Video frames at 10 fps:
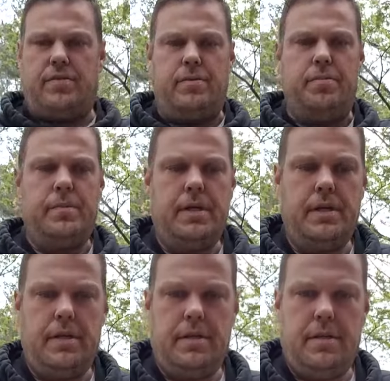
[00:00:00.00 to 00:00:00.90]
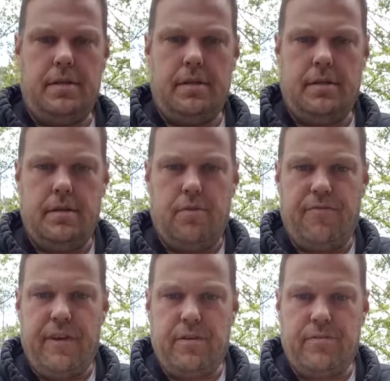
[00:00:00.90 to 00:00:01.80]
some little
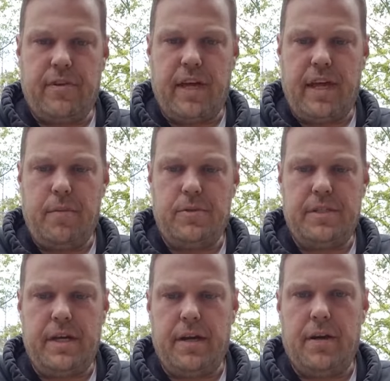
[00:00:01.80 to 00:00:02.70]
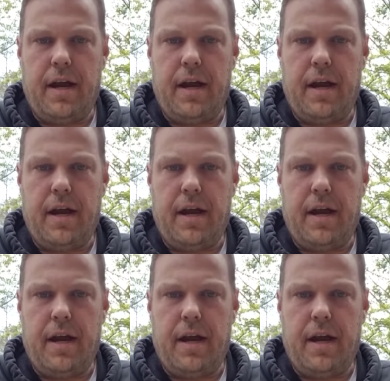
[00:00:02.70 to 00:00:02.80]
field of Cohibas here,